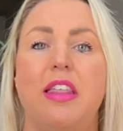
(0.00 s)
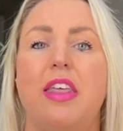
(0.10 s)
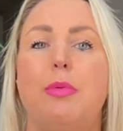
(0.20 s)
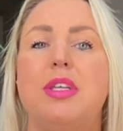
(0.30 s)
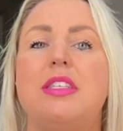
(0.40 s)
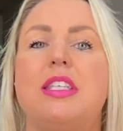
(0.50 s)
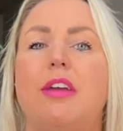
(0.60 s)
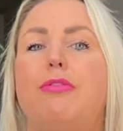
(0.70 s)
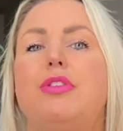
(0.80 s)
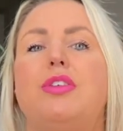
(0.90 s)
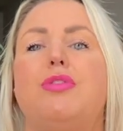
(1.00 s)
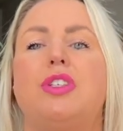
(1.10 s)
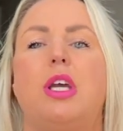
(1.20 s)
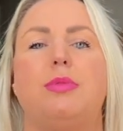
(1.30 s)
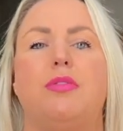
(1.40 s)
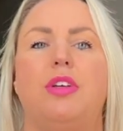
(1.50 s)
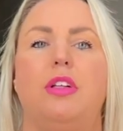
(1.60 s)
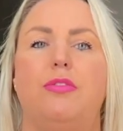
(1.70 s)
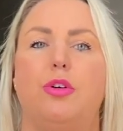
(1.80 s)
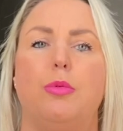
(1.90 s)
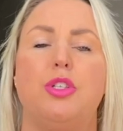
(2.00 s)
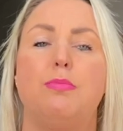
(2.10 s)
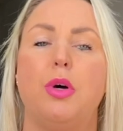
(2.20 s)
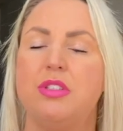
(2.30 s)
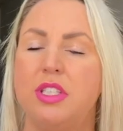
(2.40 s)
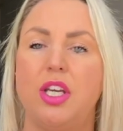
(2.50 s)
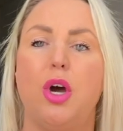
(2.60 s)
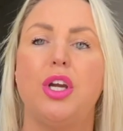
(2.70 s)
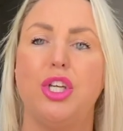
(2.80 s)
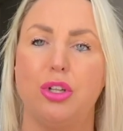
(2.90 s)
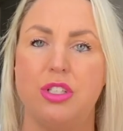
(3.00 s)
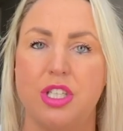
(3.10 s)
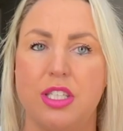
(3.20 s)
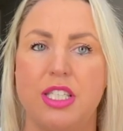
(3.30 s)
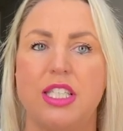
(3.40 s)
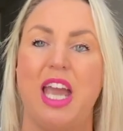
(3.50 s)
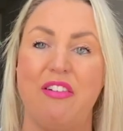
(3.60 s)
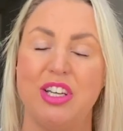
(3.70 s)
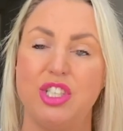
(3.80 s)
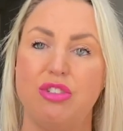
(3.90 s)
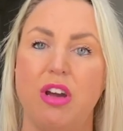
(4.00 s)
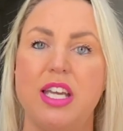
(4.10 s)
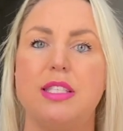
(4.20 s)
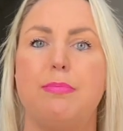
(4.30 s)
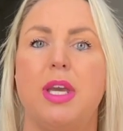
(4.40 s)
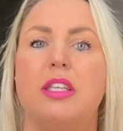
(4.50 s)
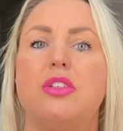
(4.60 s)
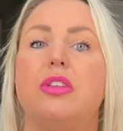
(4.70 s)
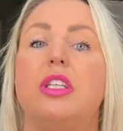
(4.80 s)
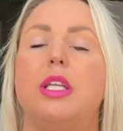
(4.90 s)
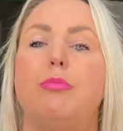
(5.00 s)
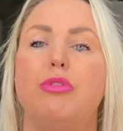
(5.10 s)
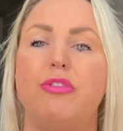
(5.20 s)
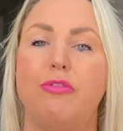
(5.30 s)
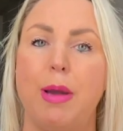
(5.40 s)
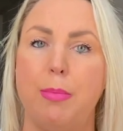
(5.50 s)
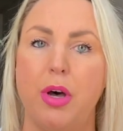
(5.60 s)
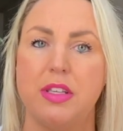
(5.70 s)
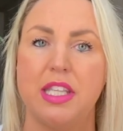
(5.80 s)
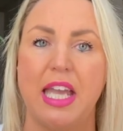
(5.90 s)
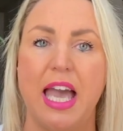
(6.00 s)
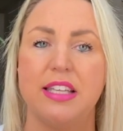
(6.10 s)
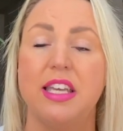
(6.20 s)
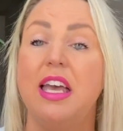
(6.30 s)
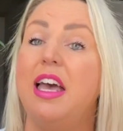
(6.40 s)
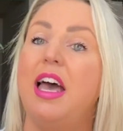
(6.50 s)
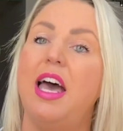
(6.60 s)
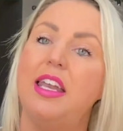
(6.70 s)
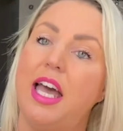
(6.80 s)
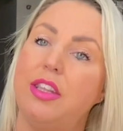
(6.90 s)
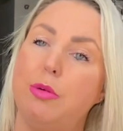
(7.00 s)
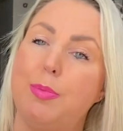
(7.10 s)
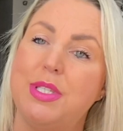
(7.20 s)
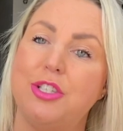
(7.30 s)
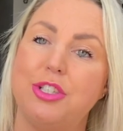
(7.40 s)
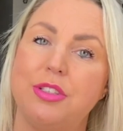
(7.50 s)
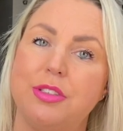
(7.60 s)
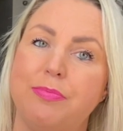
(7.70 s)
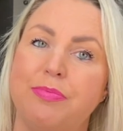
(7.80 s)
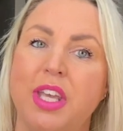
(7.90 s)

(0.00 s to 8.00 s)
There were several different types of hillfort which modern-day archaeologists characterised based on the number of ramparts they had and how they were positioned.